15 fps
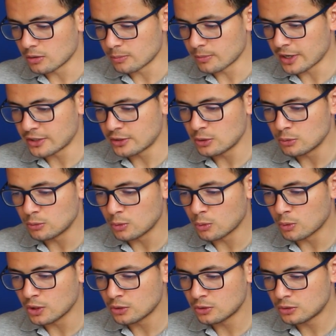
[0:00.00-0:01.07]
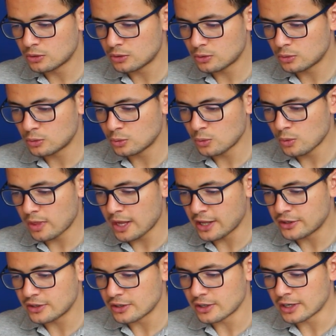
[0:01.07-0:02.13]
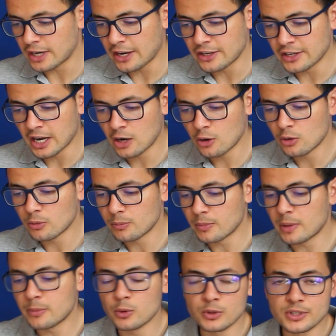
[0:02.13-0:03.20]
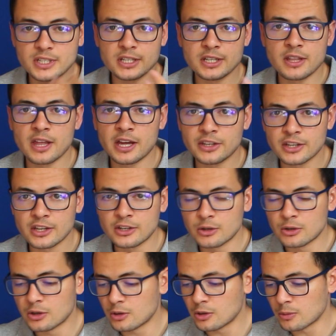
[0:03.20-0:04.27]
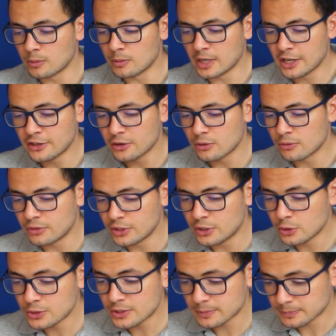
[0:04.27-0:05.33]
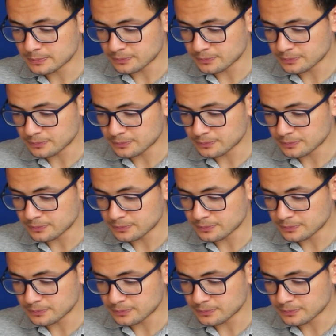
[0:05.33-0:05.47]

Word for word: but we won't do that right now maybe we'll see that in uh, later videos